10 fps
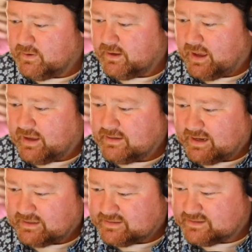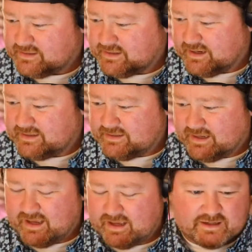And yes,
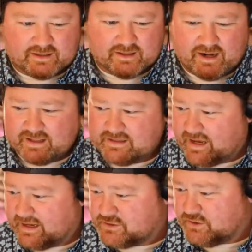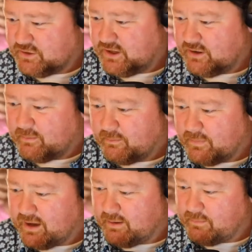again, Dylan had asked earlier,
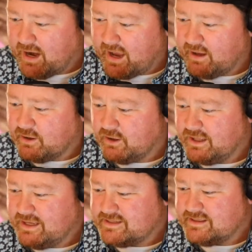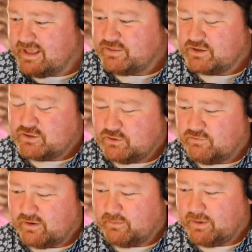Maniacal, isn't that the dude
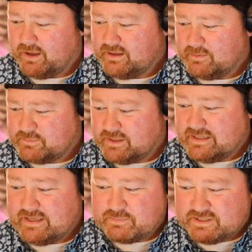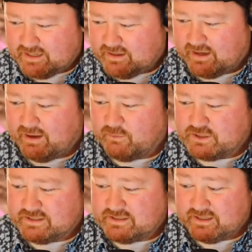from Ypsi, which
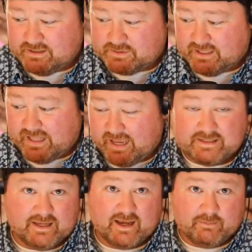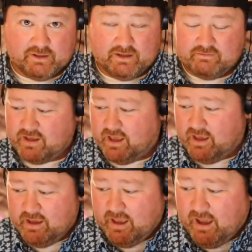is Ypsilanti, I believe,
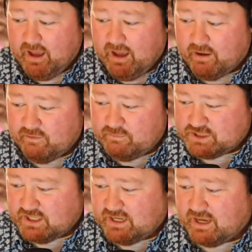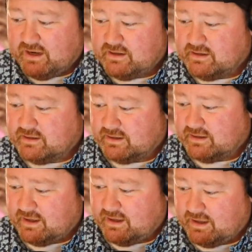out of Michigan?
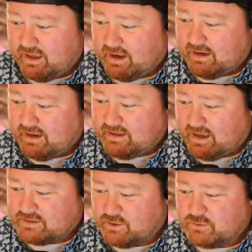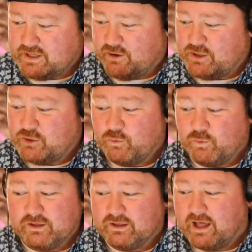And yes, oh, Terry, you
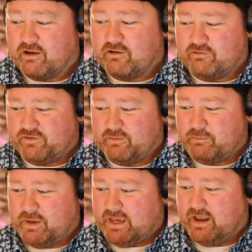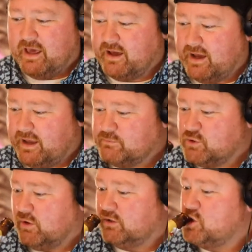will love mead, I am
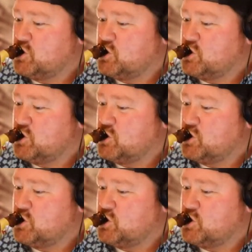told.